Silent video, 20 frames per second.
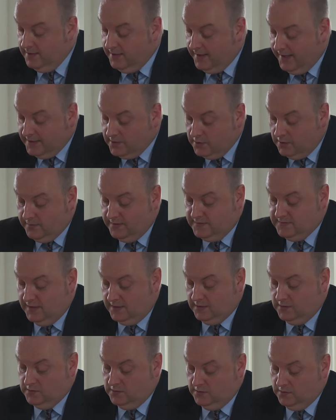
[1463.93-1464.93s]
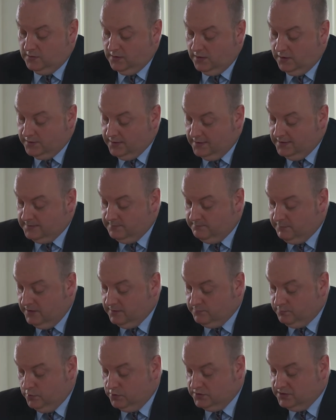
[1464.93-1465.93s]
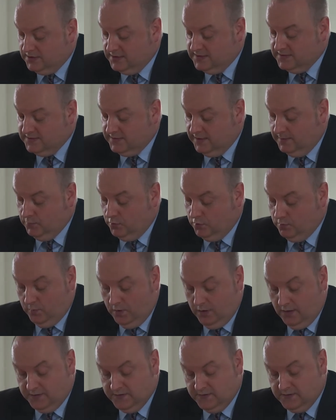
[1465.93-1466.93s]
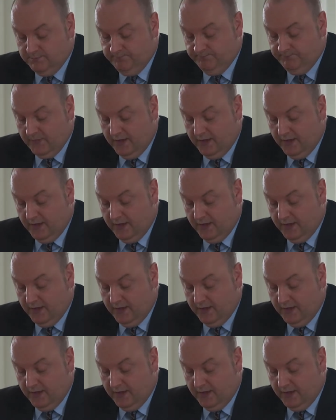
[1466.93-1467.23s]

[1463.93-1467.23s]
and US attitude on East Portuguese Timor was.